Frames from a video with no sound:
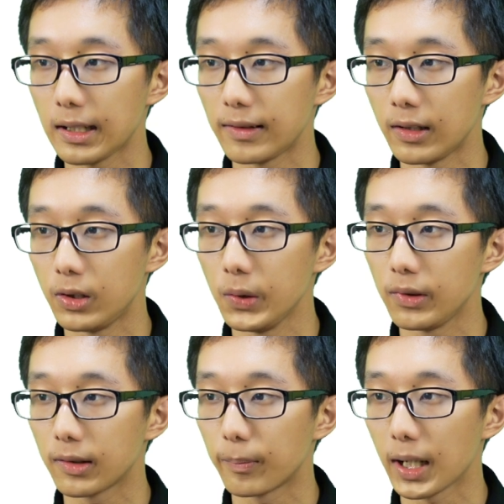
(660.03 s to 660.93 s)
is
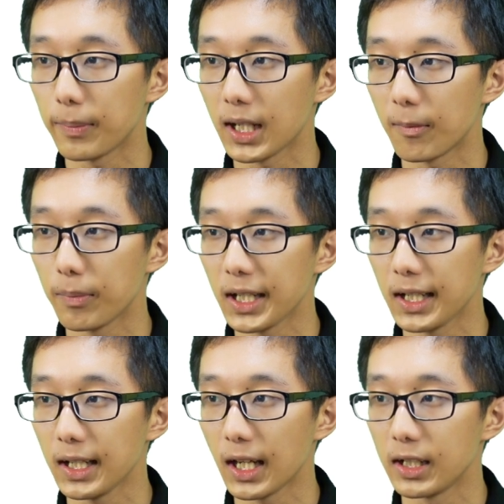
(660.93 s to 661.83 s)
induced by
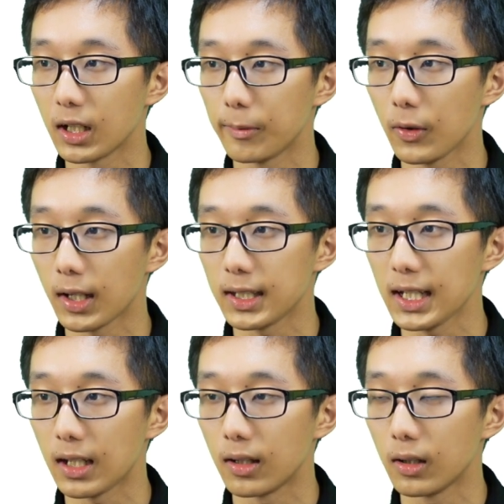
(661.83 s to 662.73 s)
BMP and
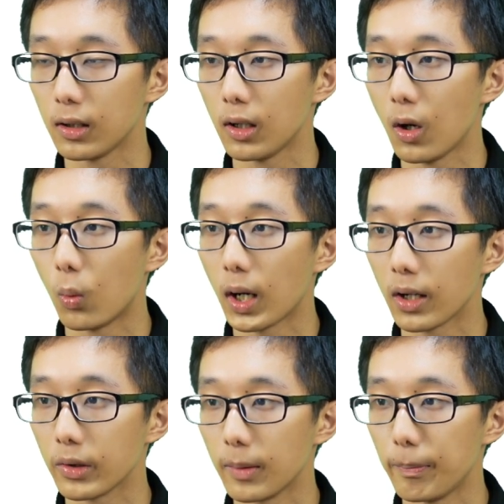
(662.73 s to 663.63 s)
WNT,
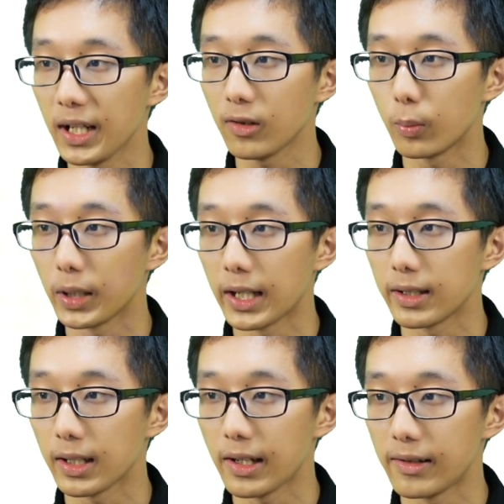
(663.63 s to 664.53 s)
while the basal
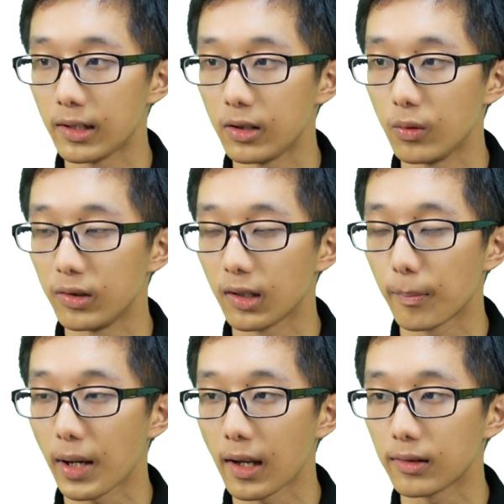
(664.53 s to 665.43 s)
plate is induced
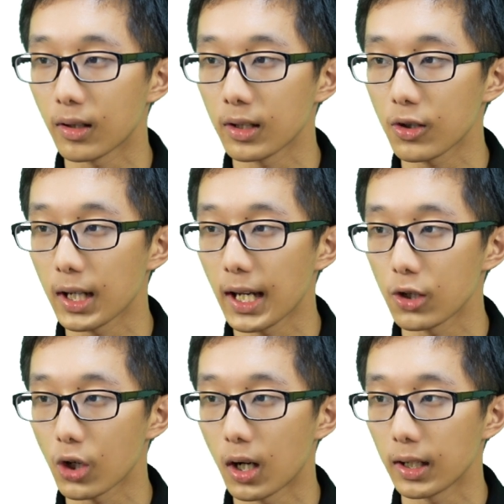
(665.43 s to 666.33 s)
by sonic
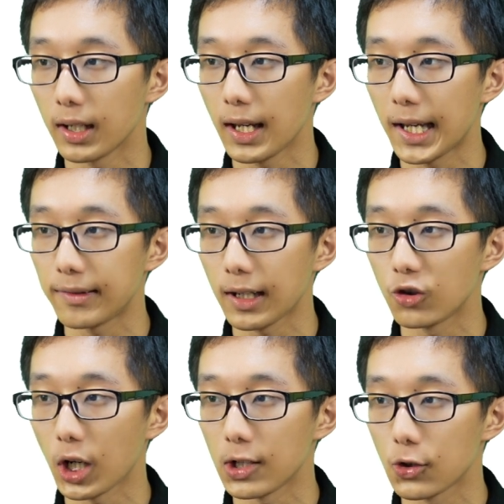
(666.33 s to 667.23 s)
hedgehog,
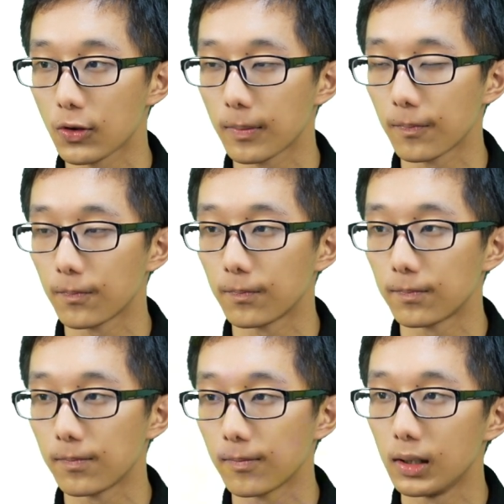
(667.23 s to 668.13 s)
SHH.
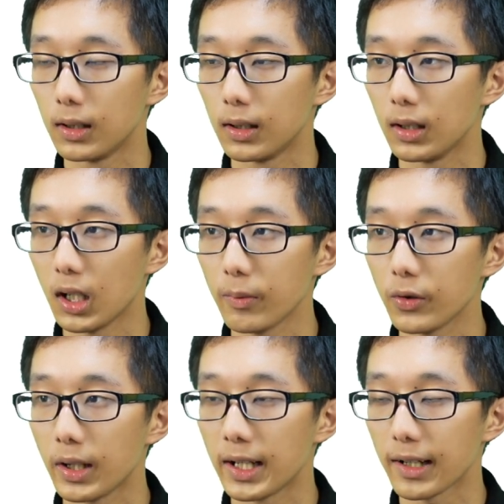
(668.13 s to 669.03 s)
Up
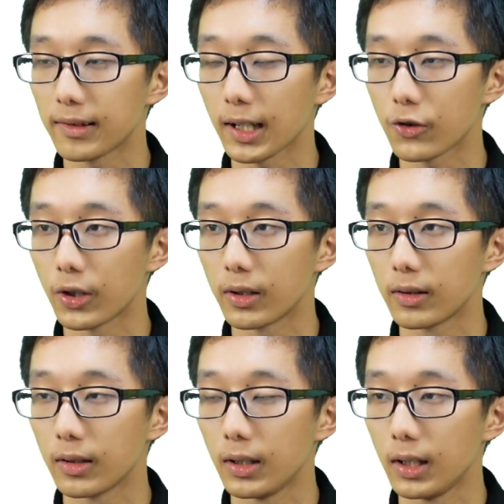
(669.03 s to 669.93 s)
to the next section.
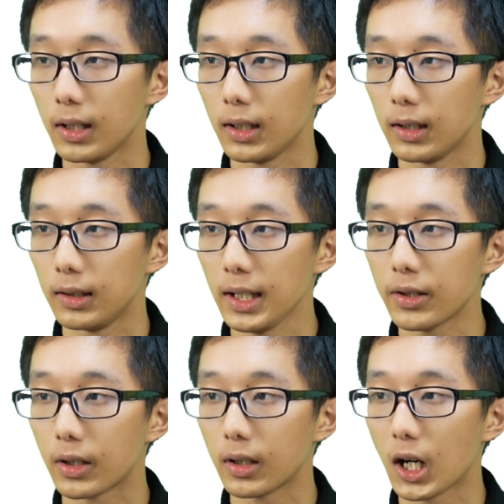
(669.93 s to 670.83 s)

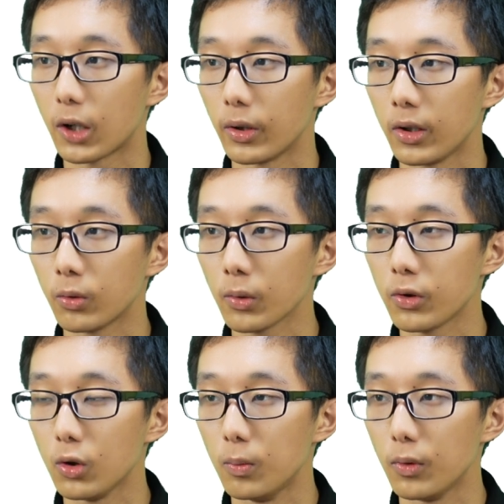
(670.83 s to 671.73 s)
Later, our neural
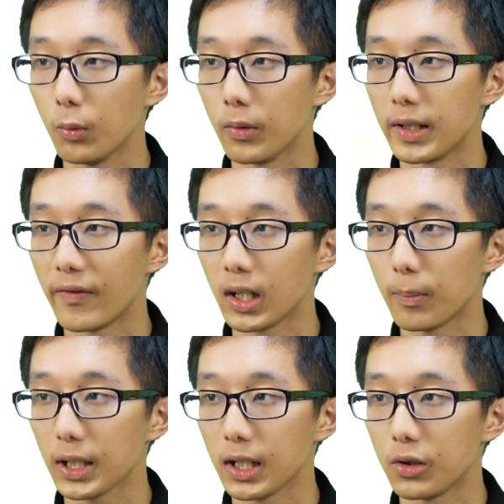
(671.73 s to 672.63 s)
tube will
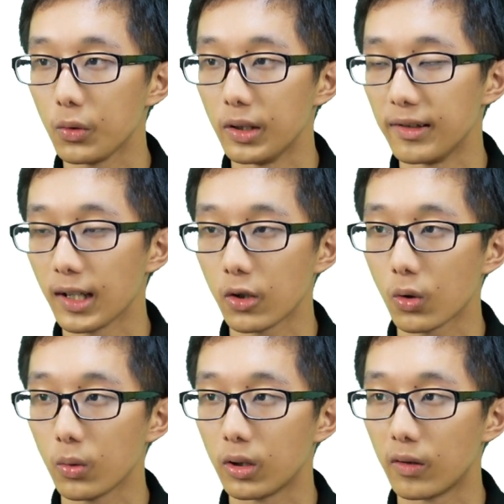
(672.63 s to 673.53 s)
develop into the
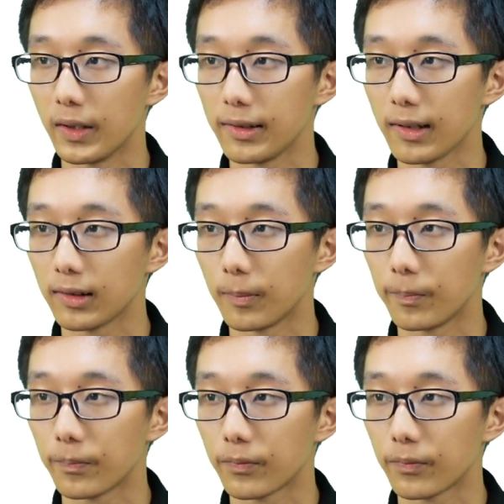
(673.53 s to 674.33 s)
central nervous system.